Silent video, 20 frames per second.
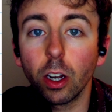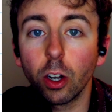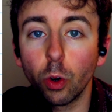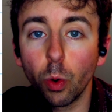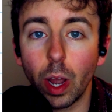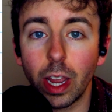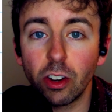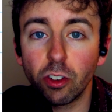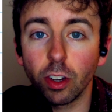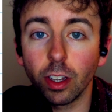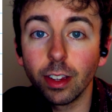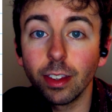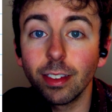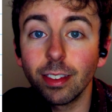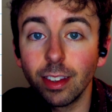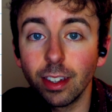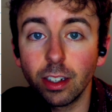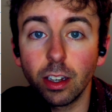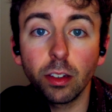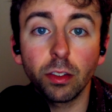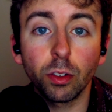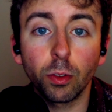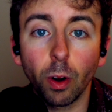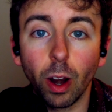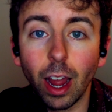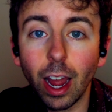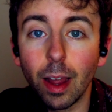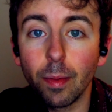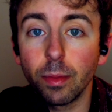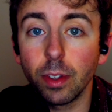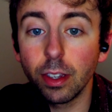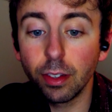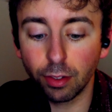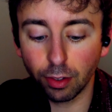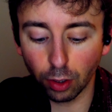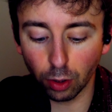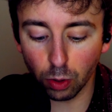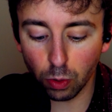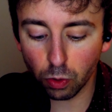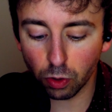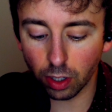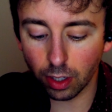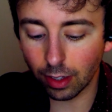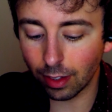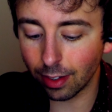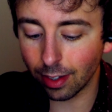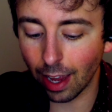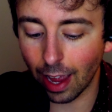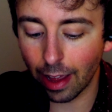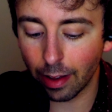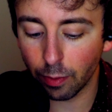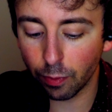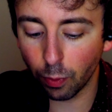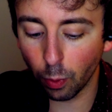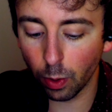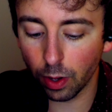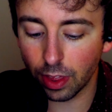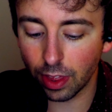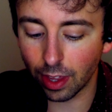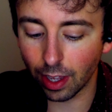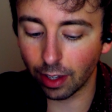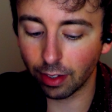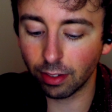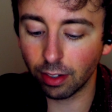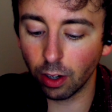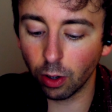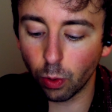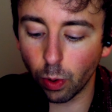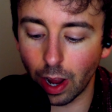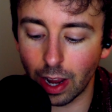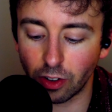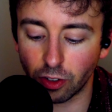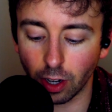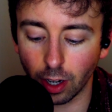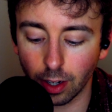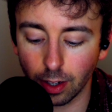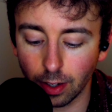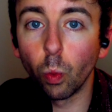equations that describe the solution set for this equation.